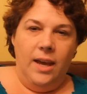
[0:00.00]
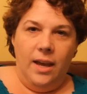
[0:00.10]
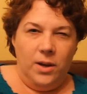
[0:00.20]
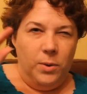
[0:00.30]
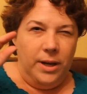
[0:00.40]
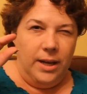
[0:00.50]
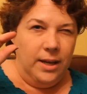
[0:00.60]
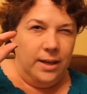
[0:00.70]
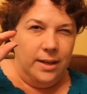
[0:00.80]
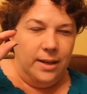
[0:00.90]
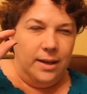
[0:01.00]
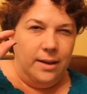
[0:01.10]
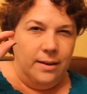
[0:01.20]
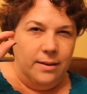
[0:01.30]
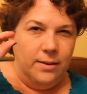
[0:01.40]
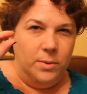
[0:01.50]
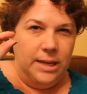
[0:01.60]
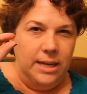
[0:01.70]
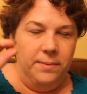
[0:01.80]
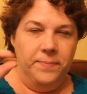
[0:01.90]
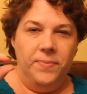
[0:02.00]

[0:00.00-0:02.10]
A quickie.